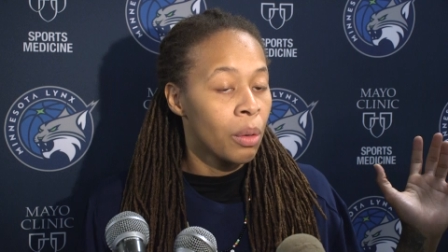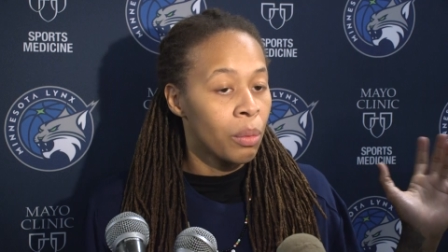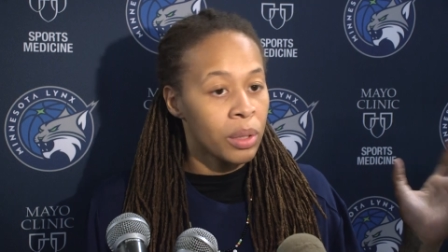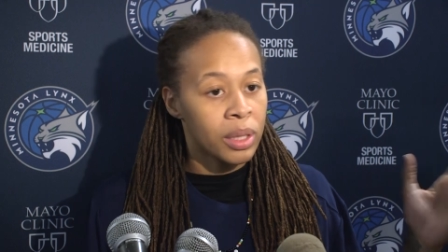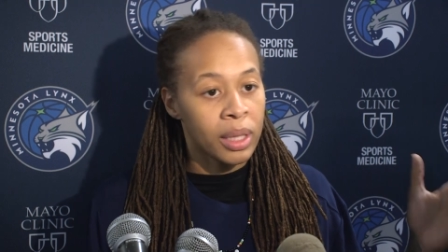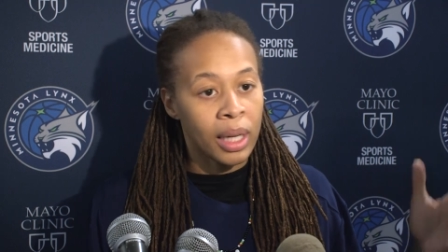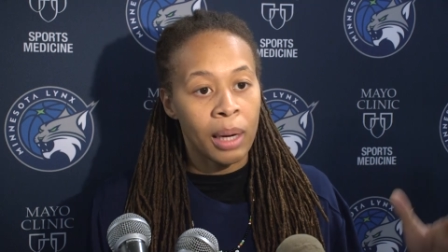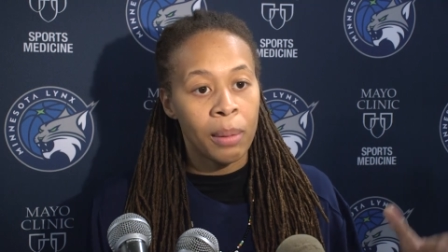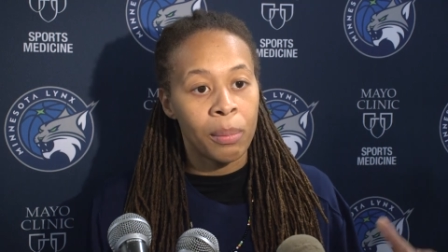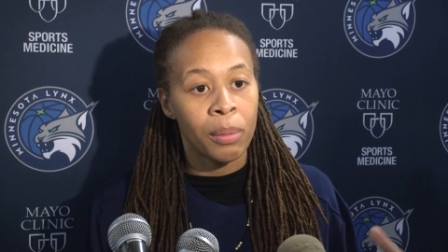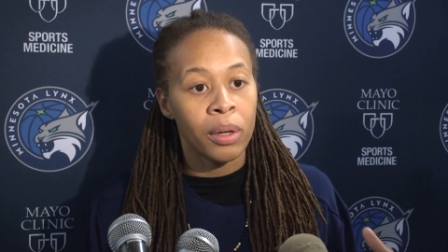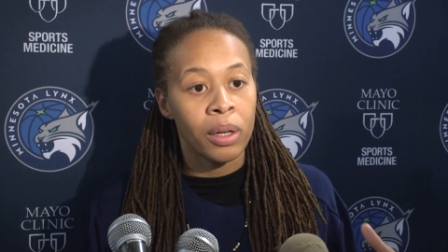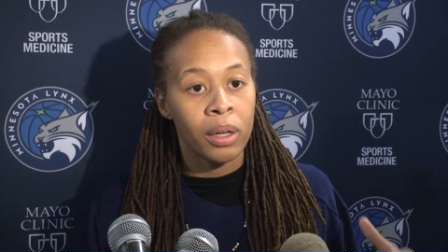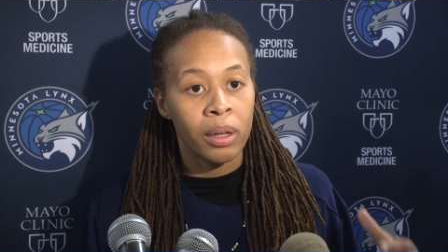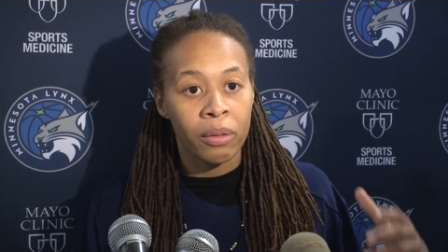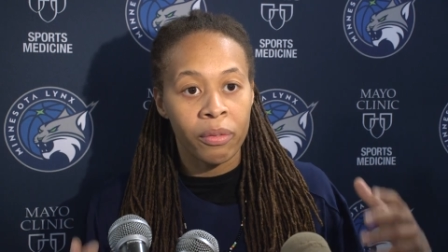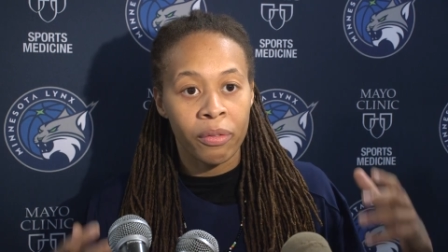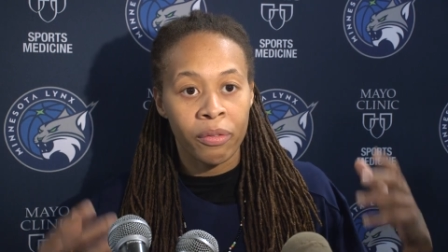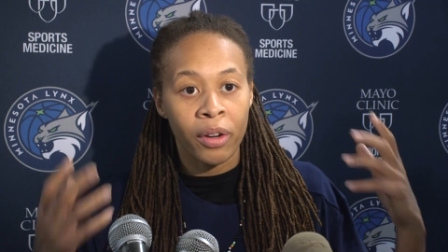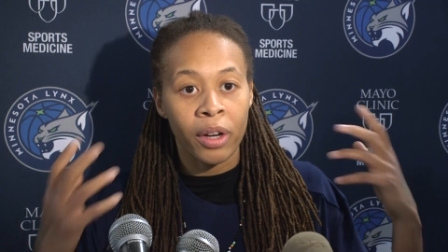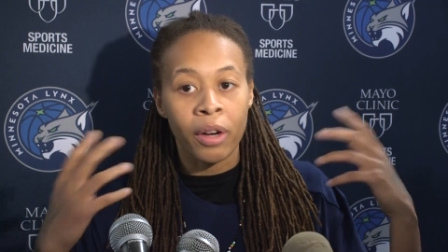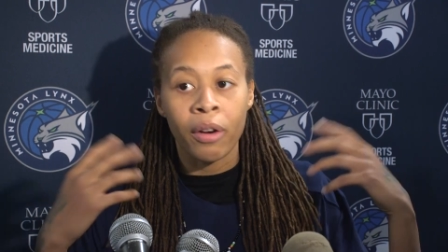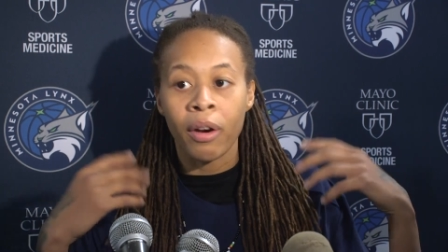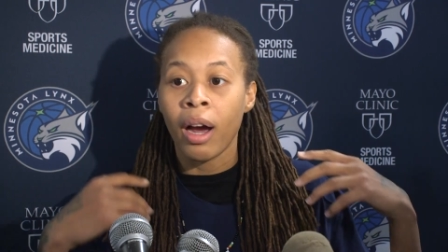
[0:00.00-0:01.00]
was able to
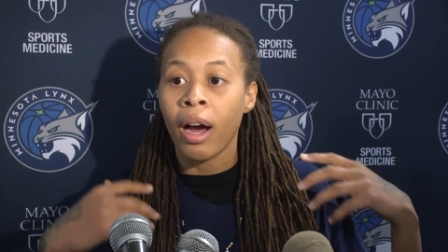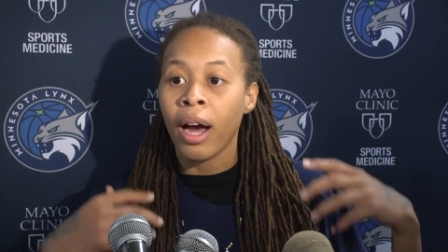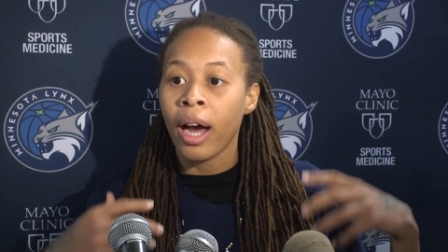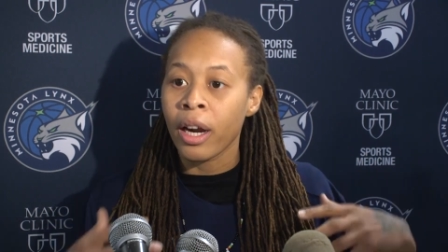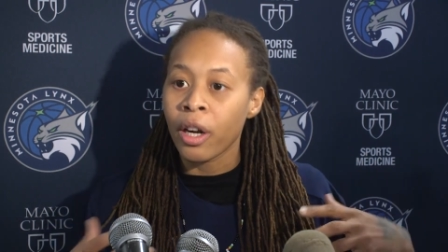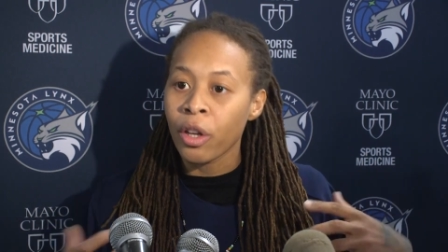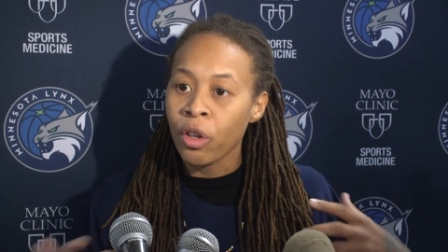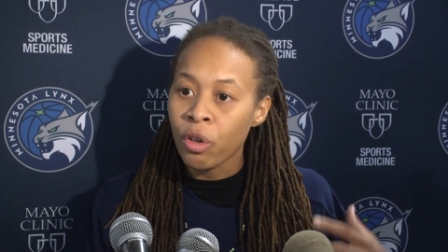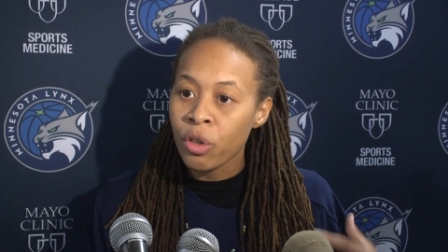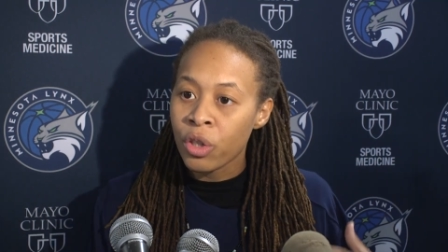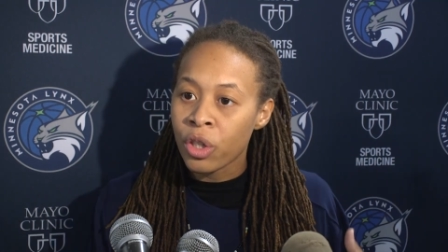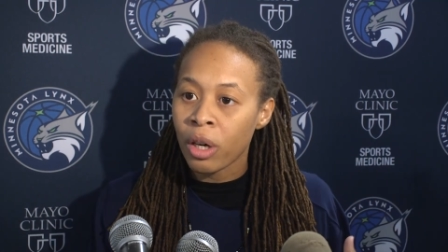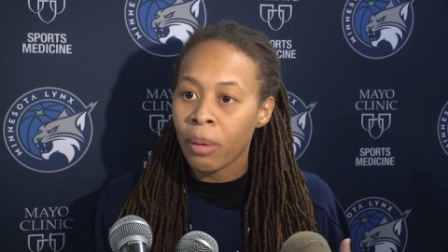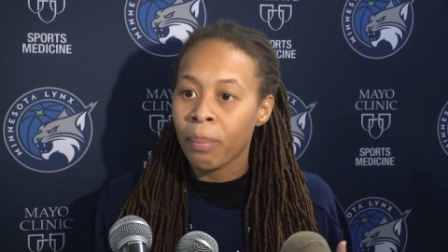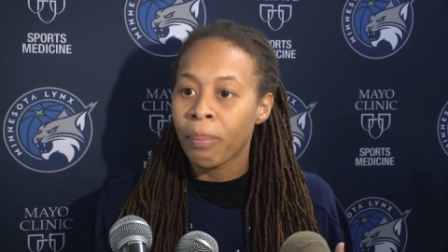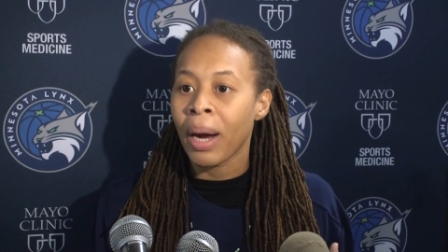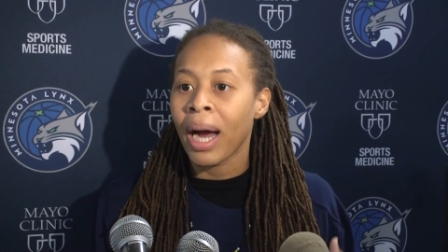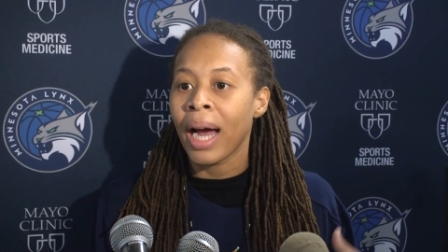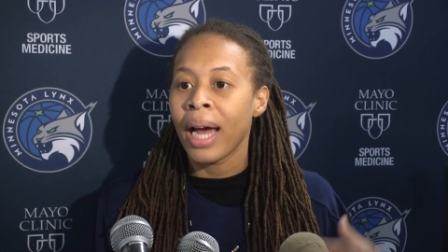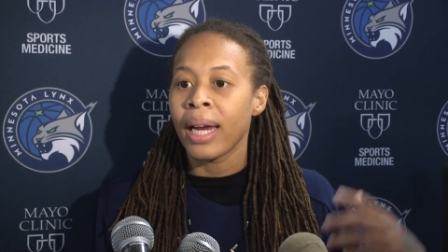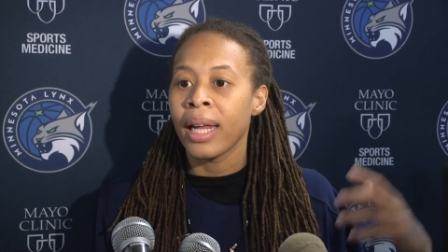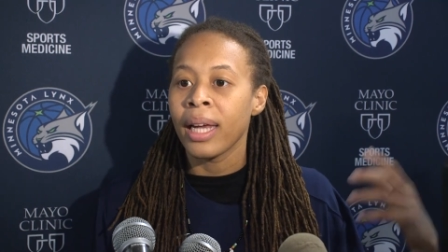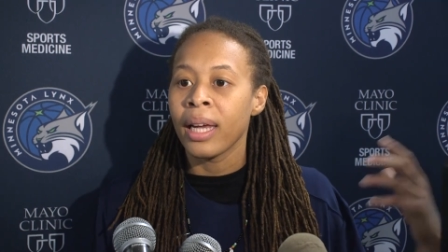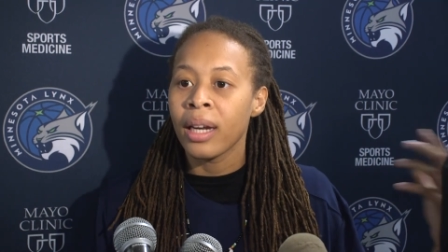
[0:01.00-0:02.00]
figure out how to use her
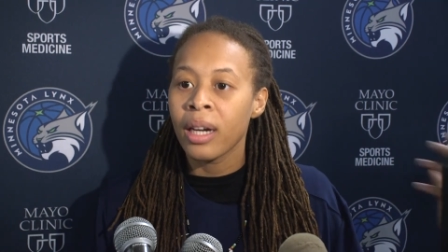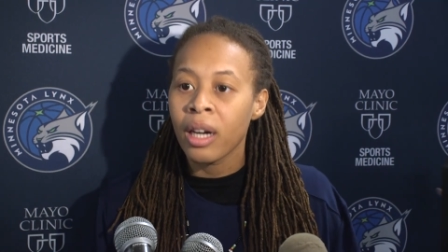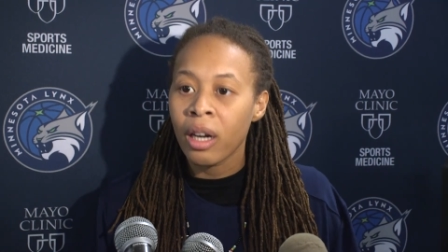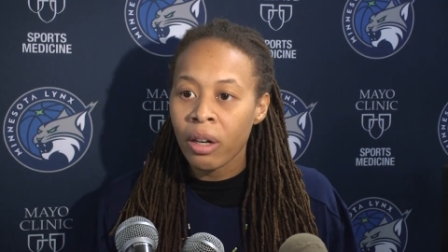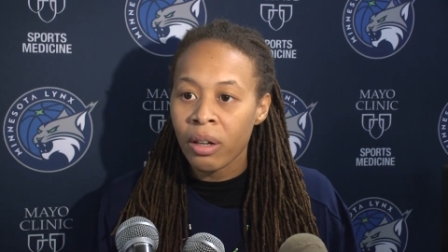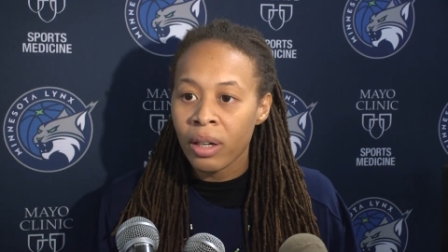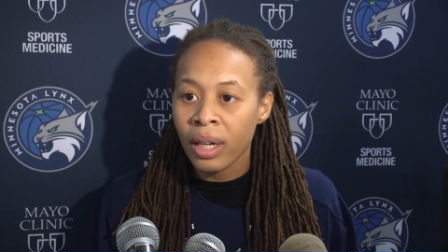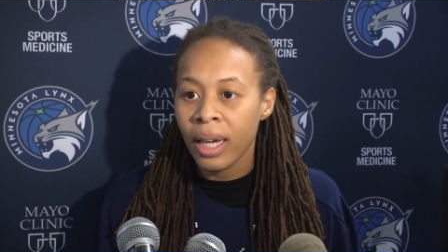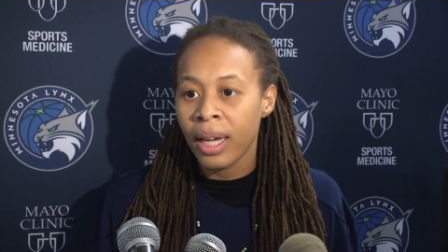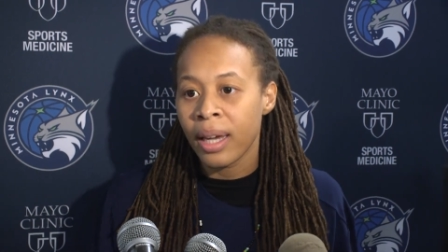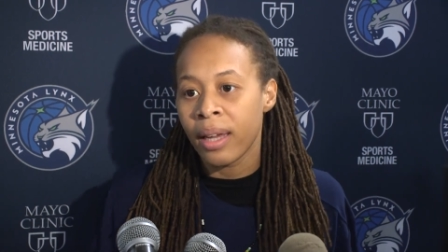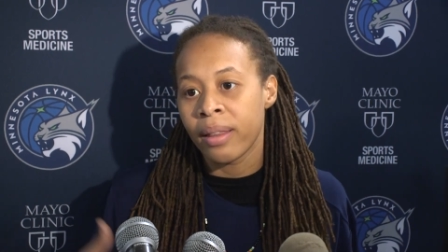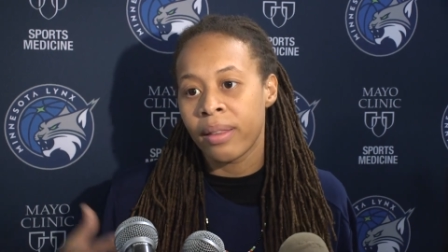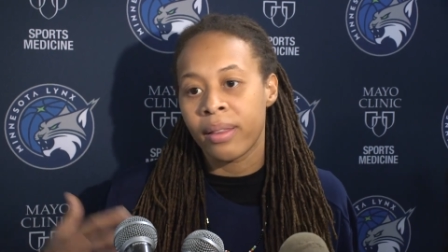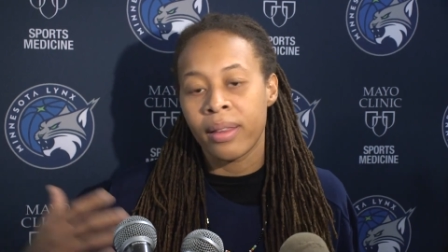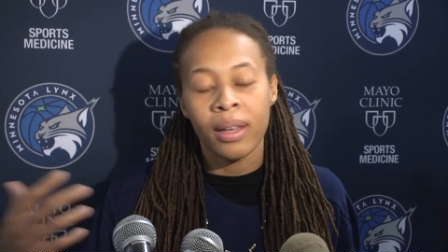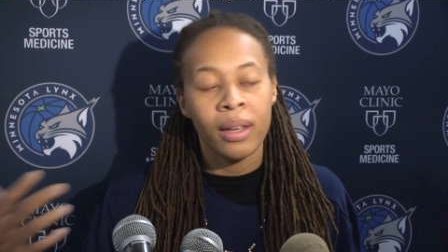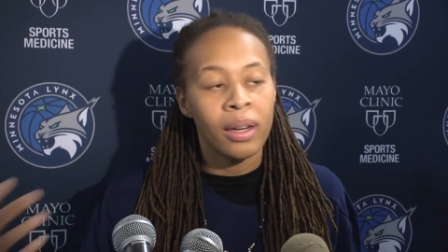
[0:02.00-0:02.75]
body and her length,